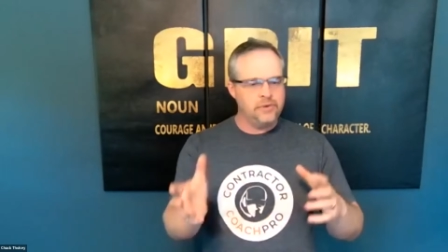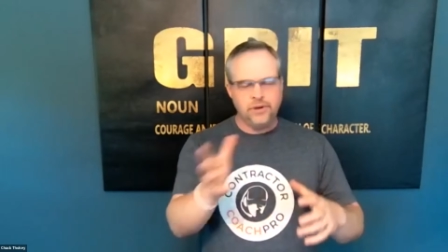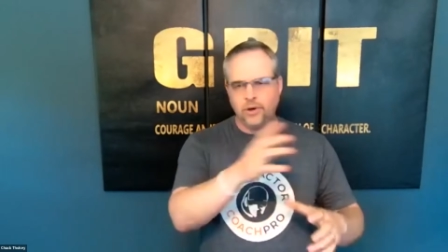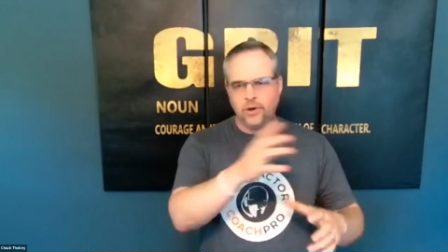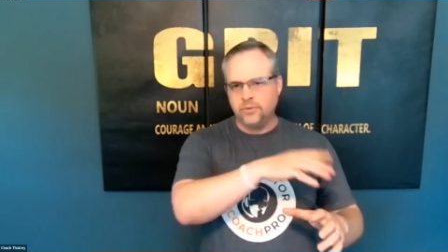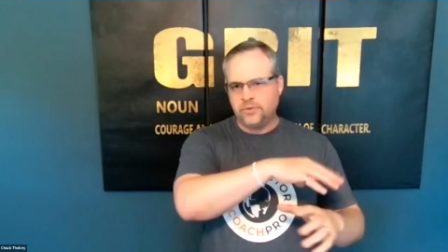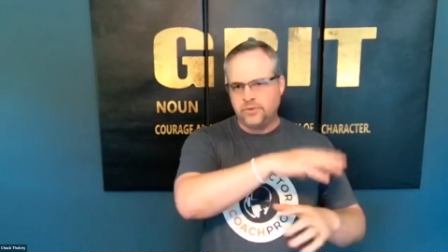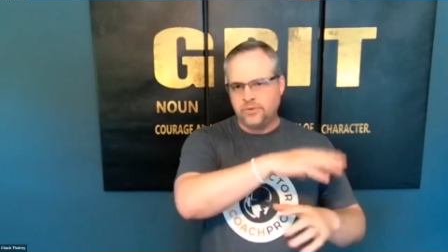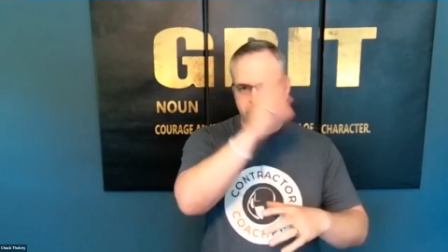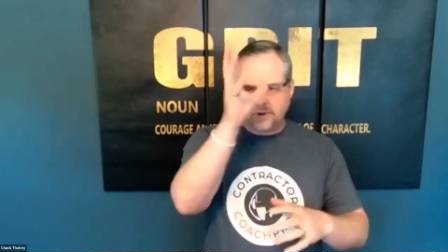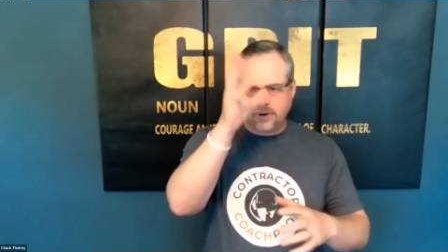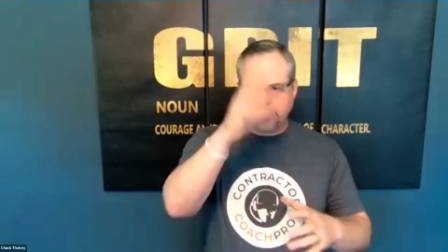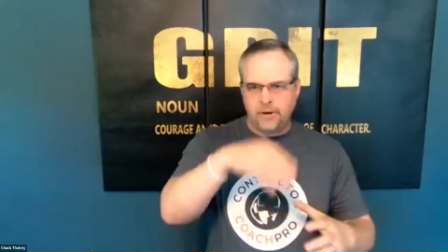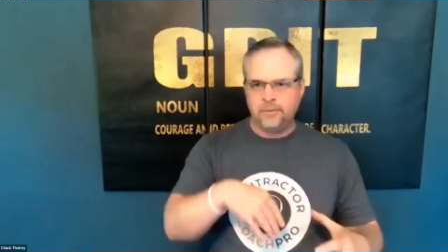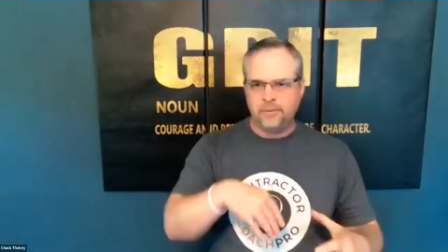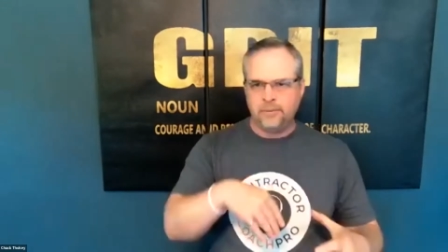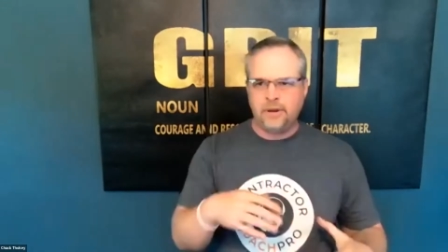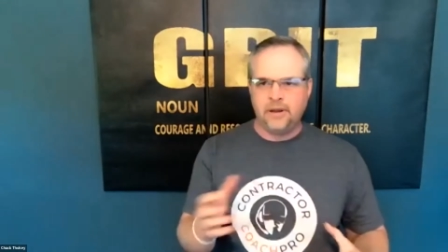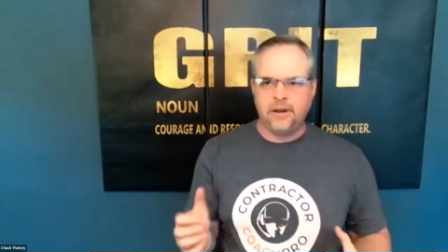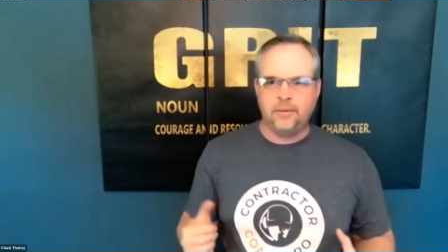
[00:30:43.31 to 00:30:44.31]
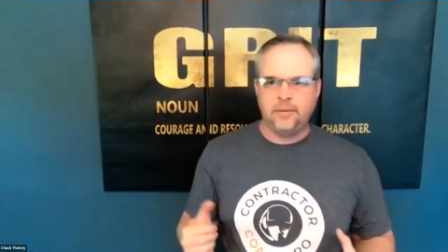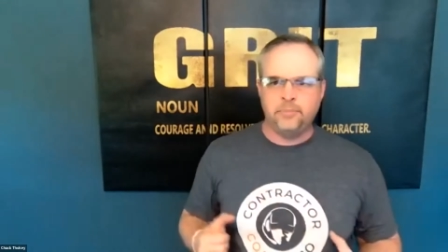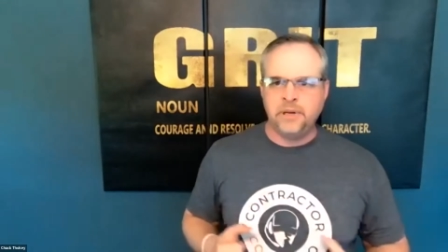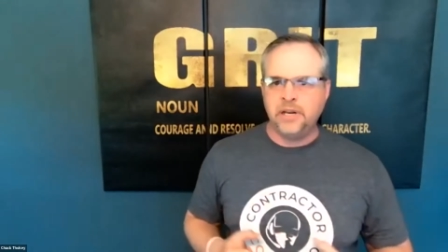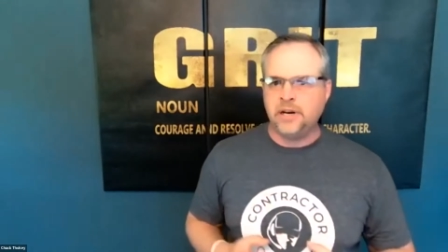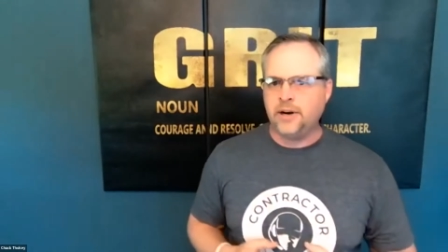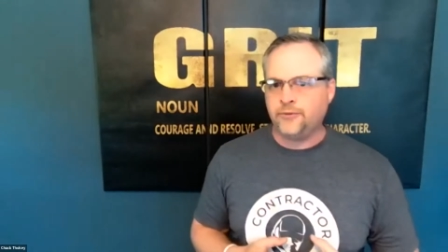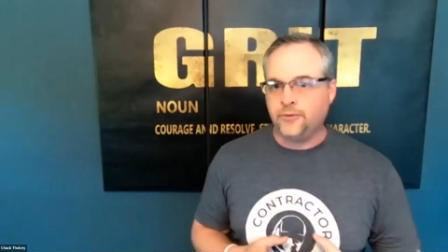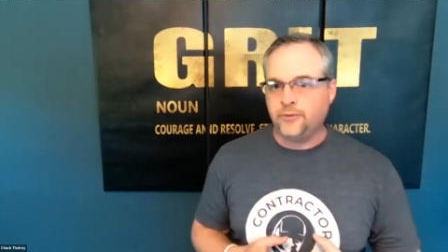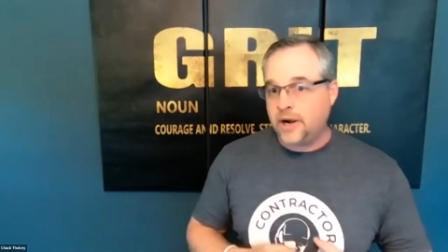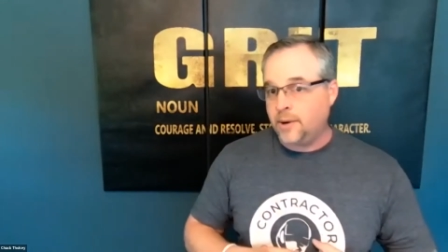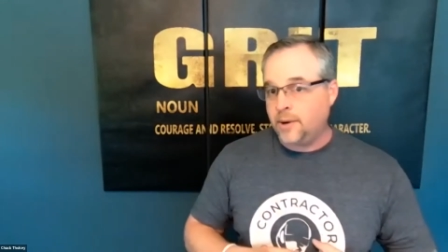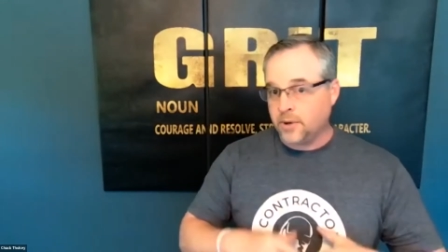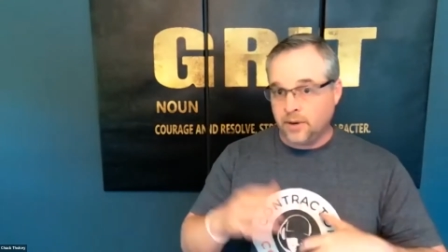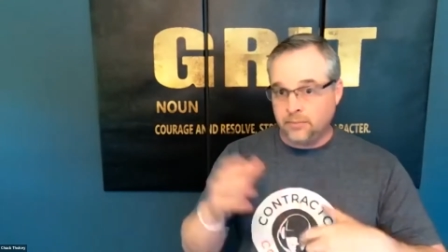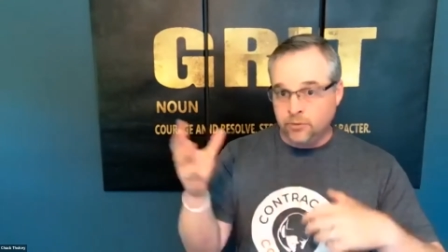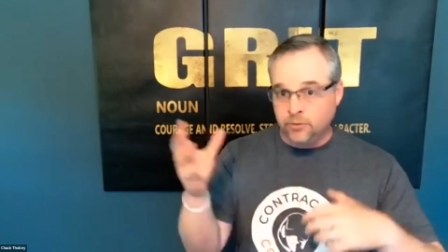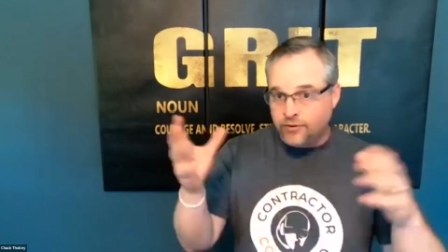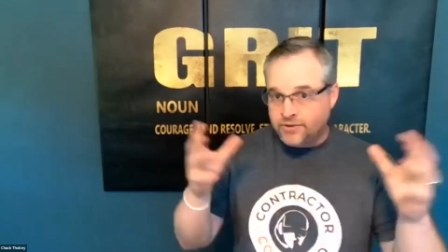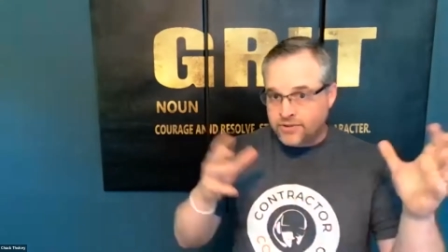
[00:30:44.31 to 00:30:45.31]
being afraid I'm
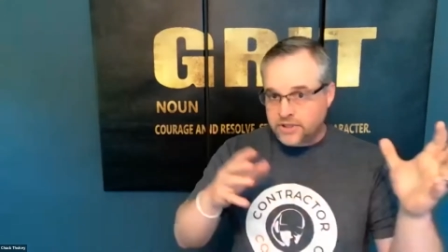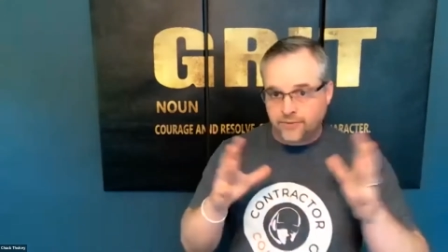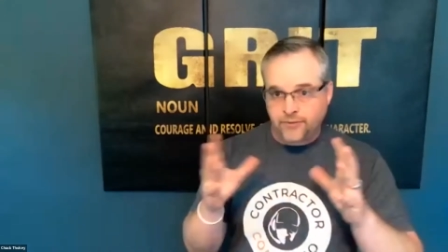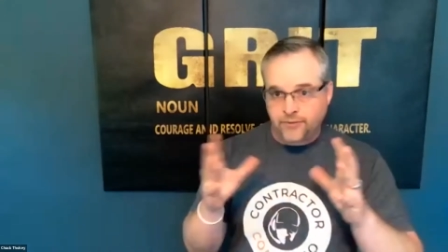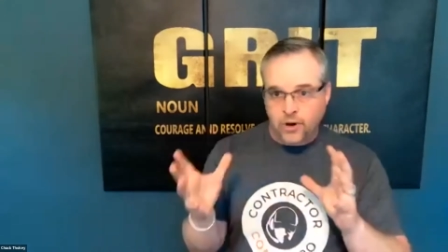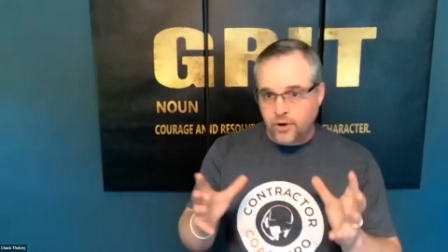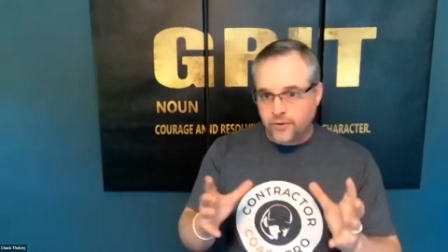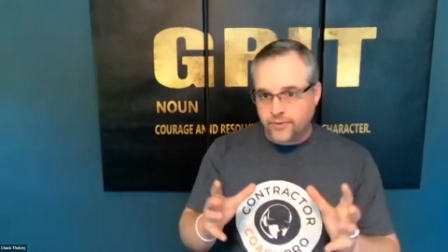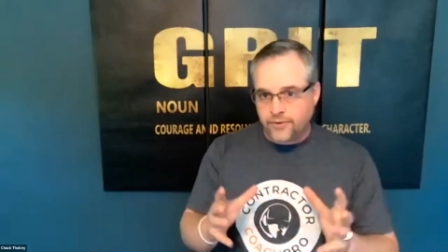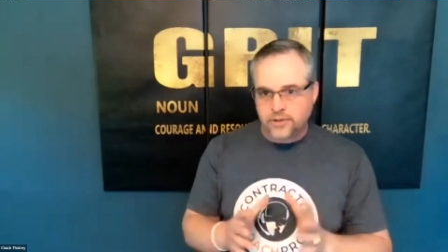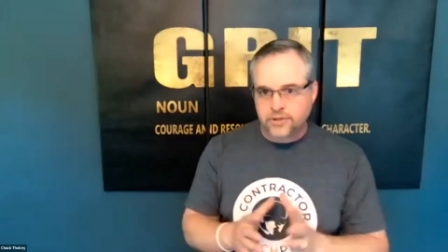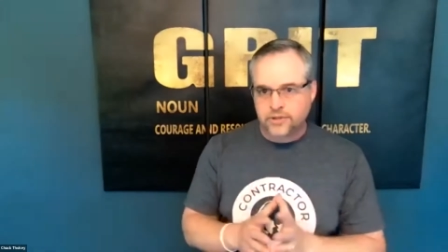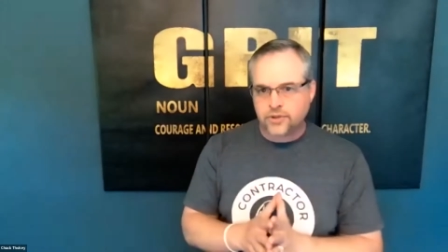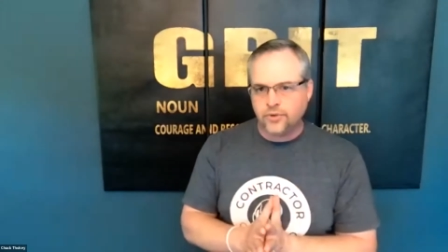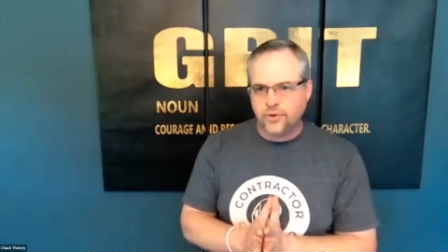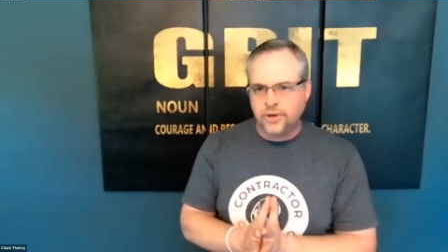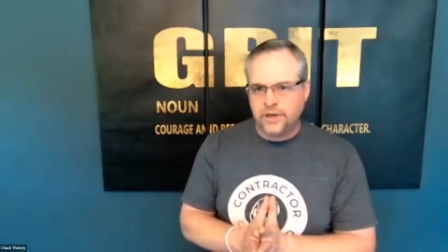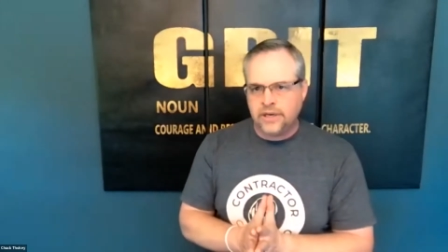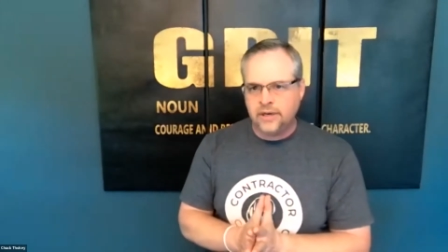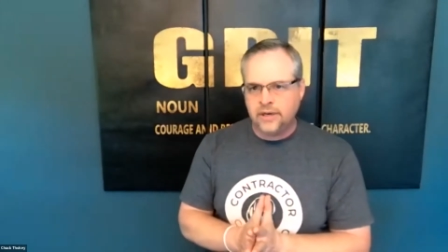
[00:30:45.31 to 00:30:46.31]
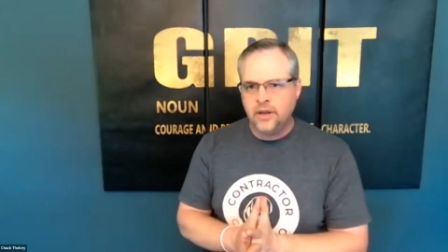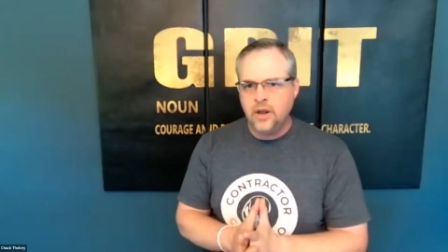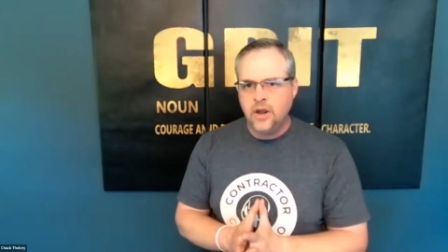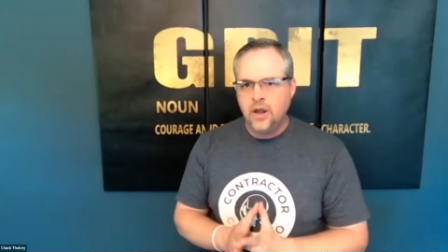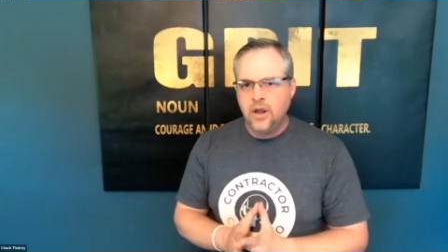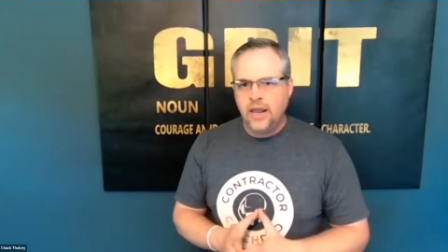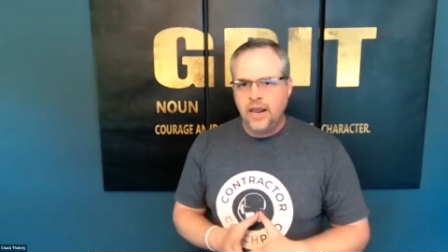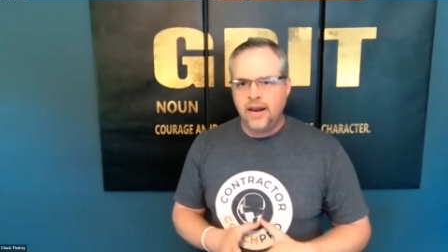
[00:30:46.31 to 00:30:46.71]
going to move stuff all over the screen.